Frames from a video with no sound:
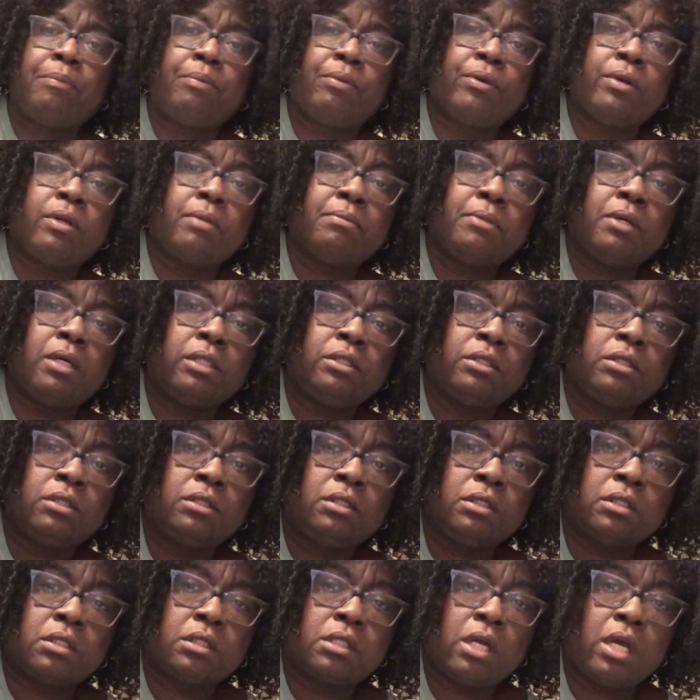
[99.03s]
pretty much
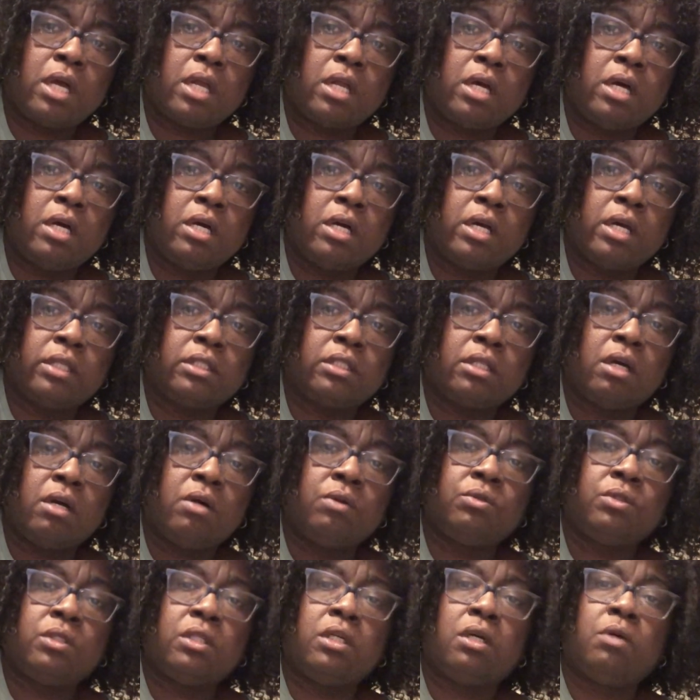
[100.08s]
just kind of hung at the
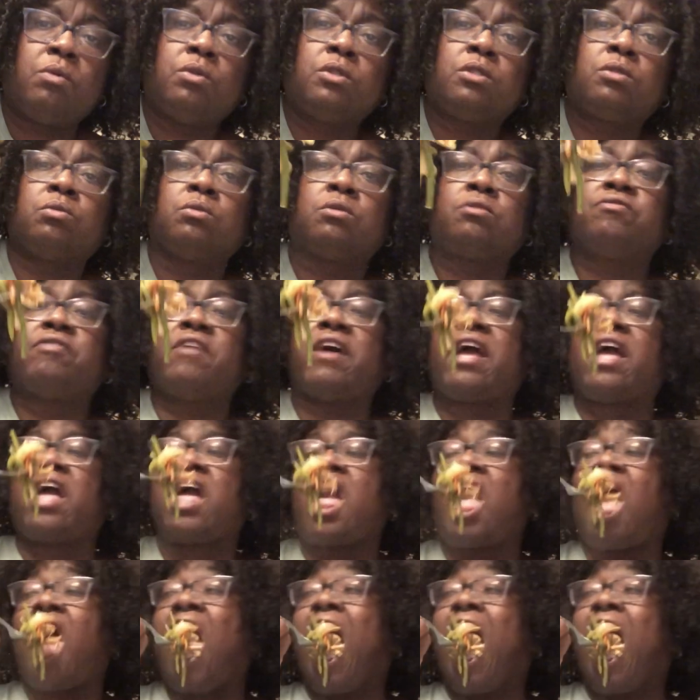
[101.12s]
hotel, which was fine.